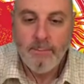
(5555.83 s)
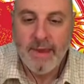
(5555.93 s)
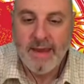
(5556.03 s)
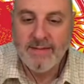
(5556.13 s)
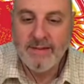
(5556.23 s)

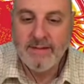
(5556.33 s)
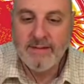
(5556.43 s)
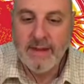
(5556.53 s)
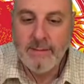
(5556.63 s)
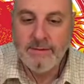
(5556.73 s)
Because it
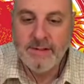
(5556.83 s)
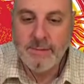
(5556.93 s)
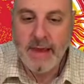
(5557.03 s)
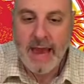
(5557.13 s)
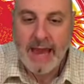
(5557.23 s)
seems to
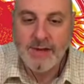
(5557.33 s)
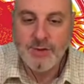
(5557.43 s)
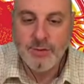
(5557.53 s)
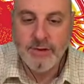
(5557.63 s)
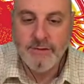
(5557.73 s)
be
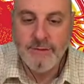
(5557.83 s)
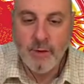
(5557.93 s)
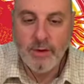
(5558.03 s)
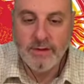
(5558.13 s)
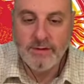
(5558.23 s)
actually
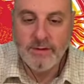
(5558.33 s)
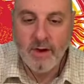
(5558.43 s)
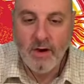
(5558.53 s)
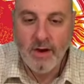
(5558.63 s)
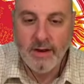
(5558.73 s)
focused
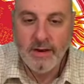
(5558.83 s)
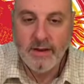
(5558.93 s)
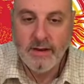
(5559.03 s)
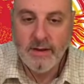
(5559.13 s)
on